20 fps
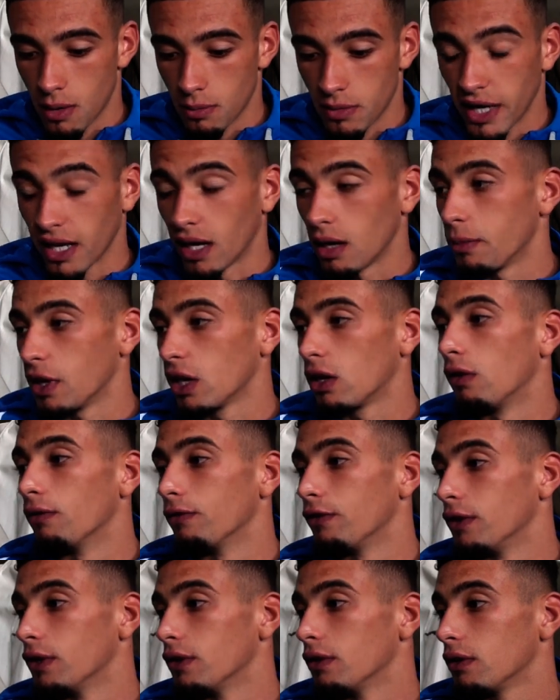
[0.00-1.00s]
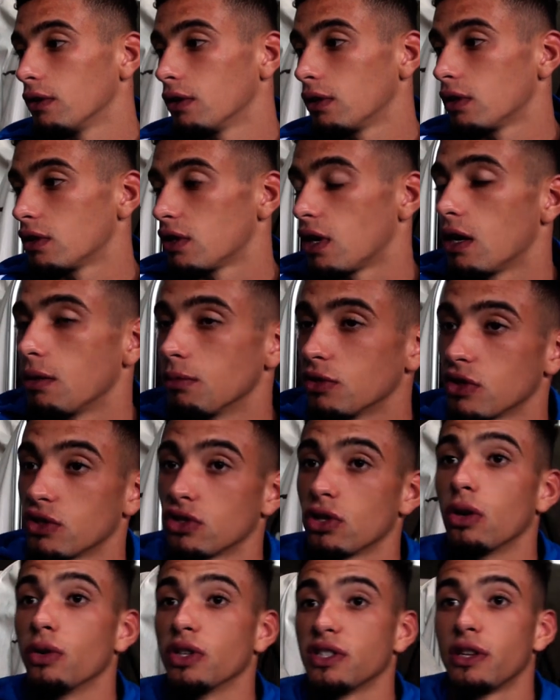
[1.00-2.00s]
they get a bit confident, so
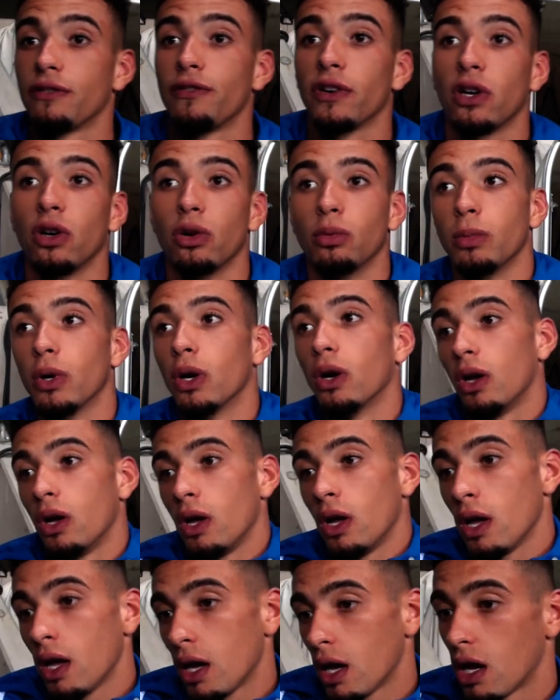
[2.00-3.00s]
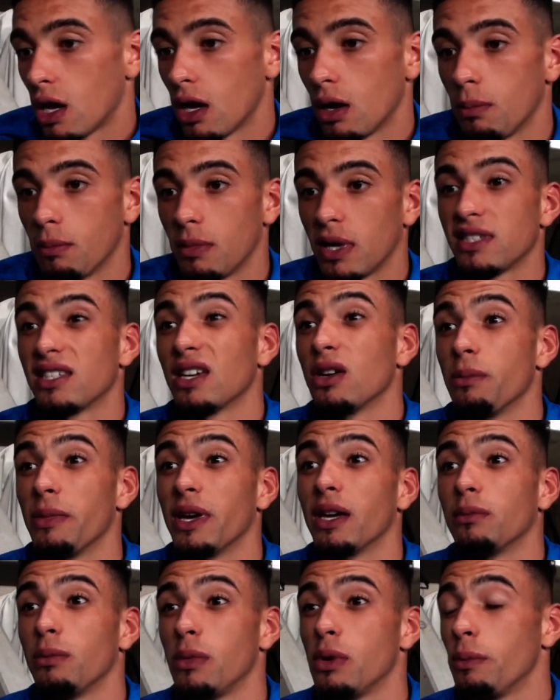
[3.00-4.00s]
it's always difficult. But I'd say
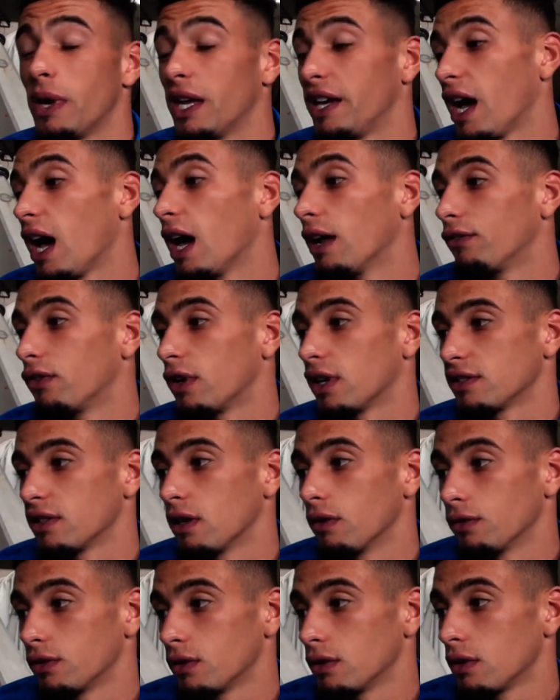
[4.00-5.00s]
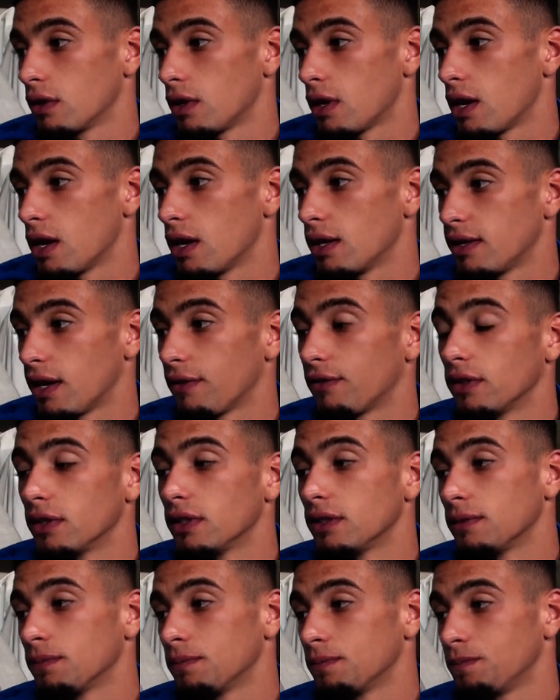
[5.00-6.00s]
we made it hard for ourselves, definitely.